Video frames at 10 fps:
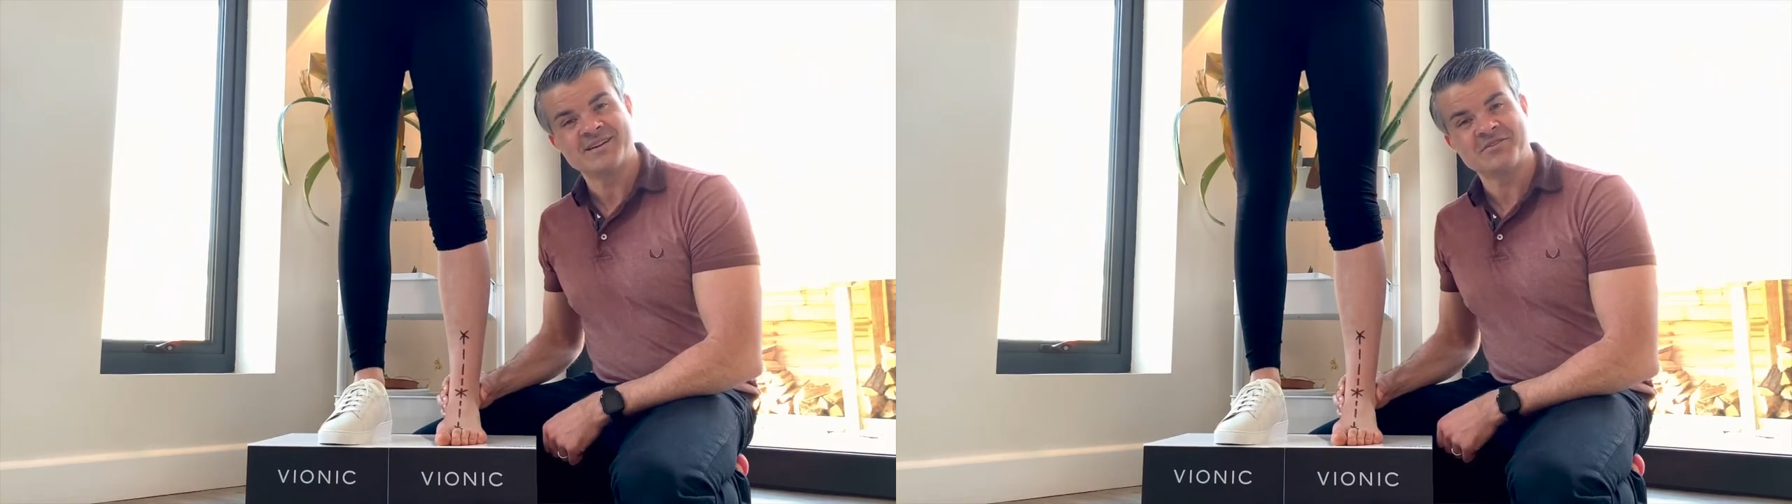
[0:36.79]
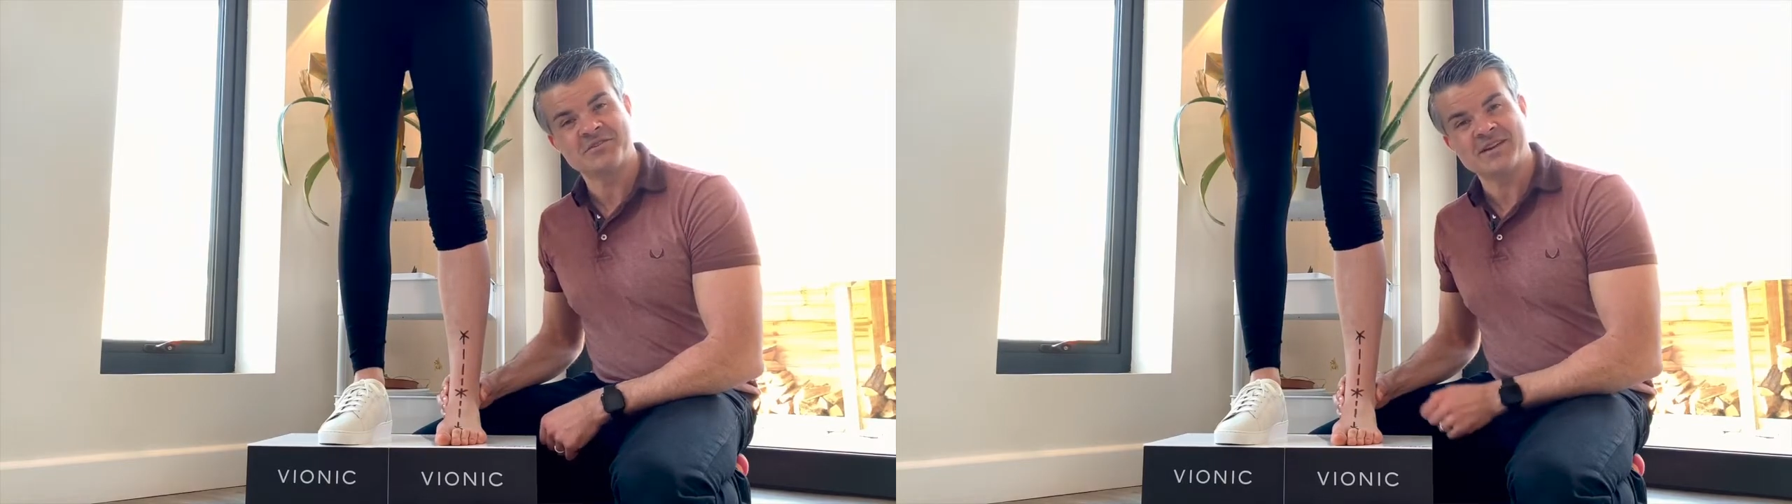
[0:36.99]

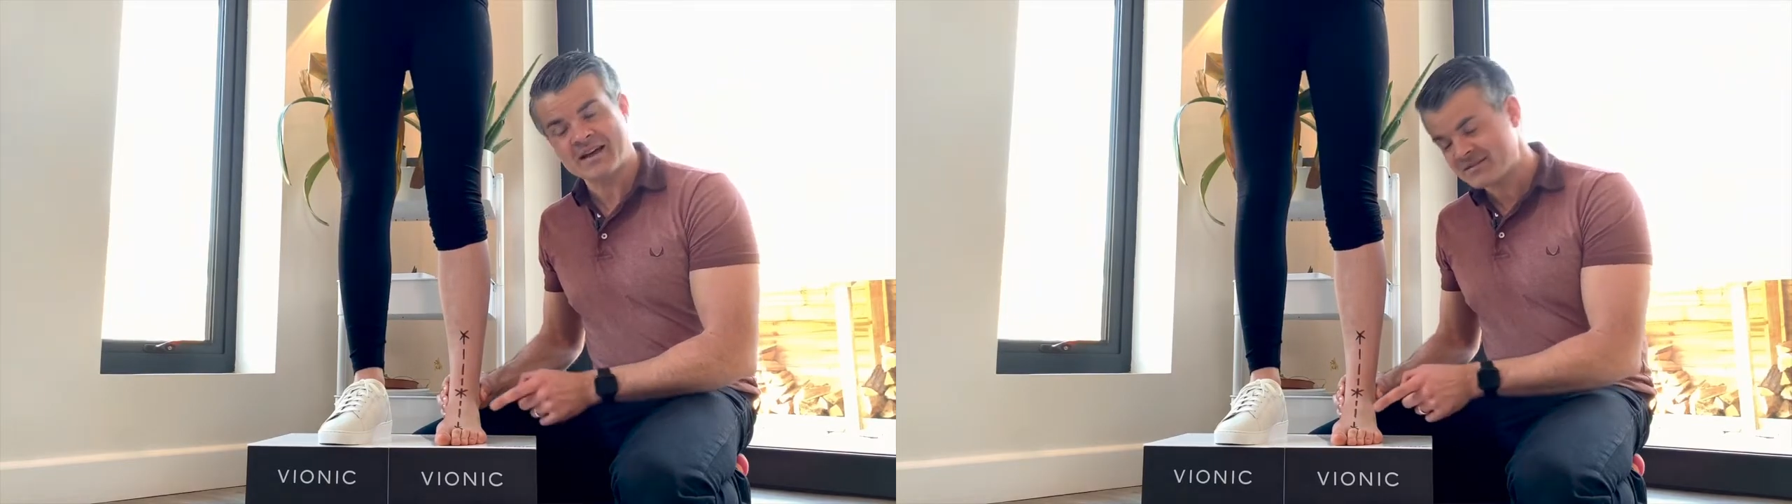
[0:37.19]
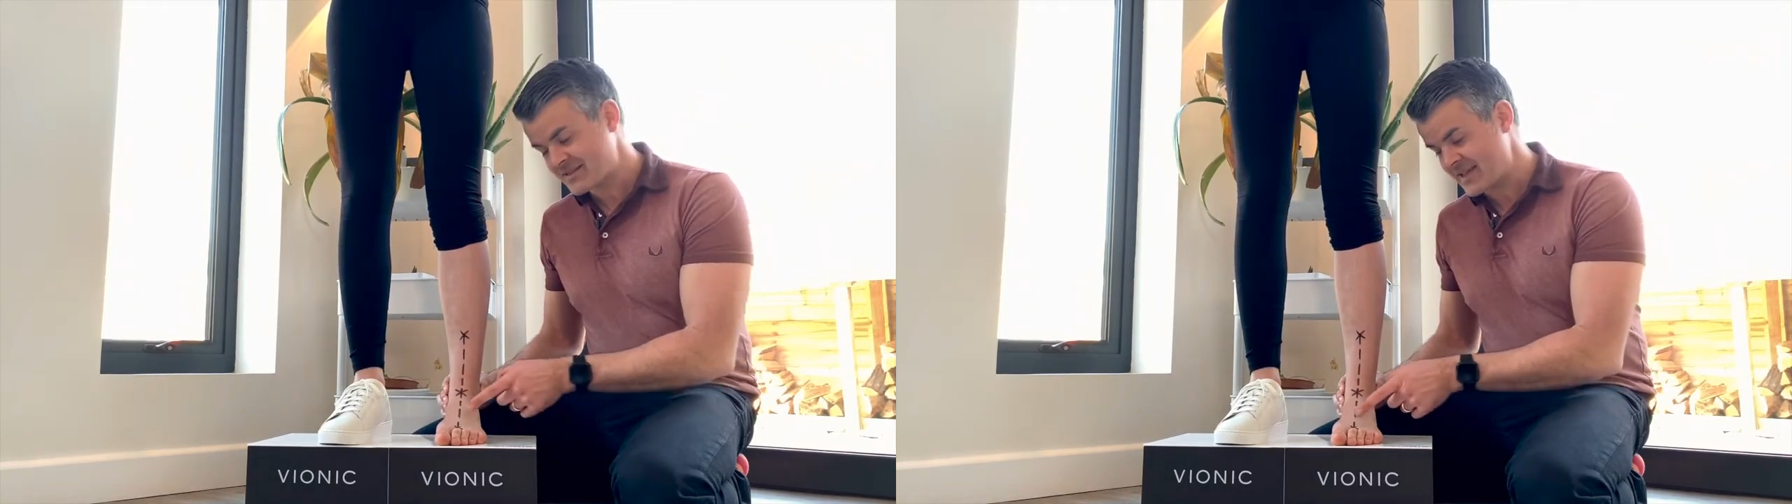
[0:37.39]
you can
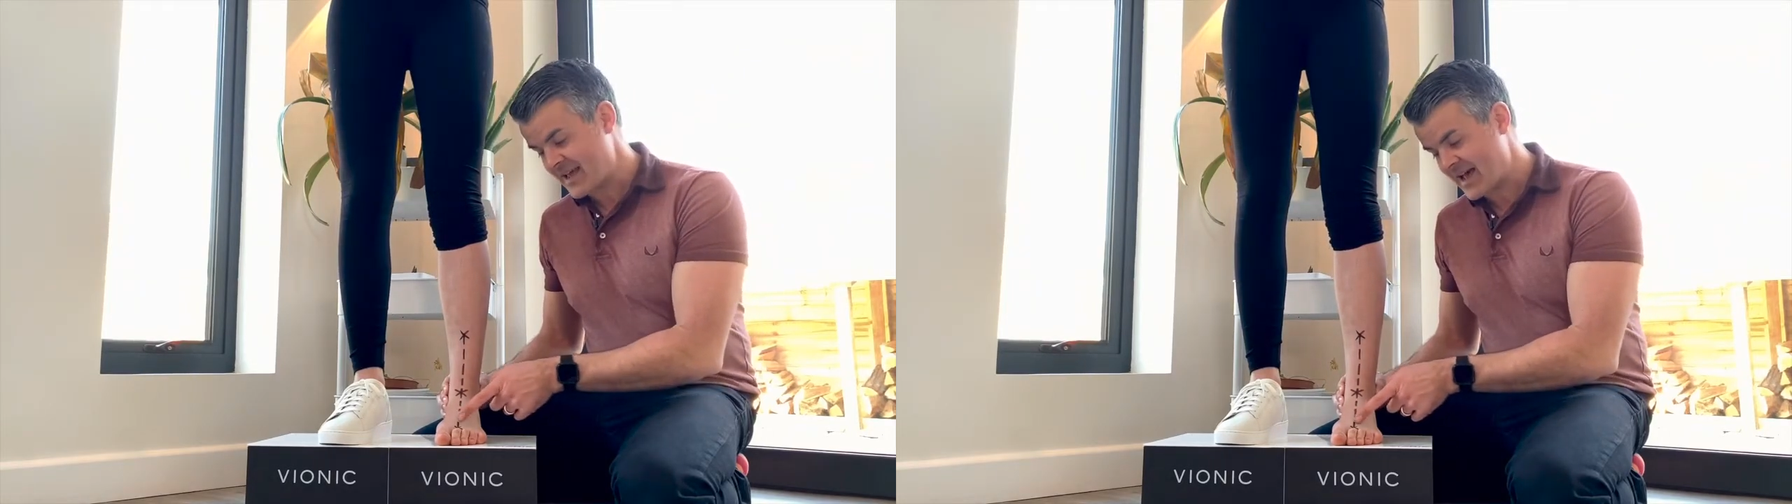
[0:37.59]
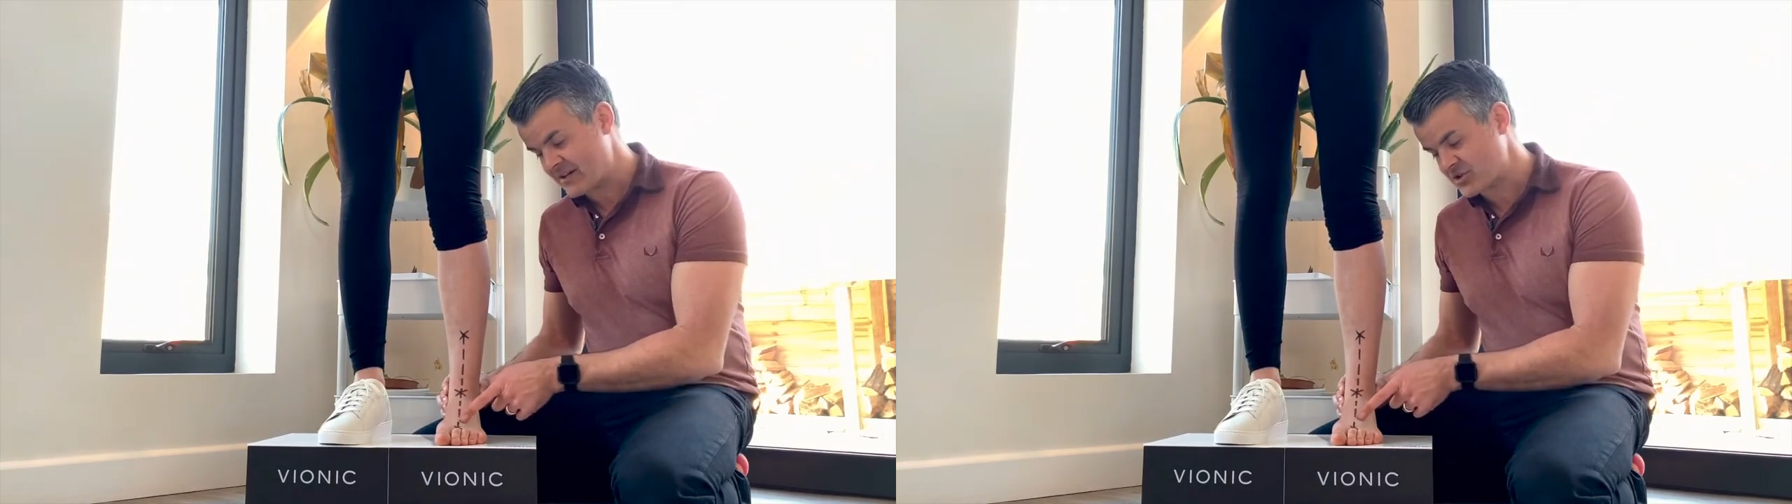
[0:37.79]
now see how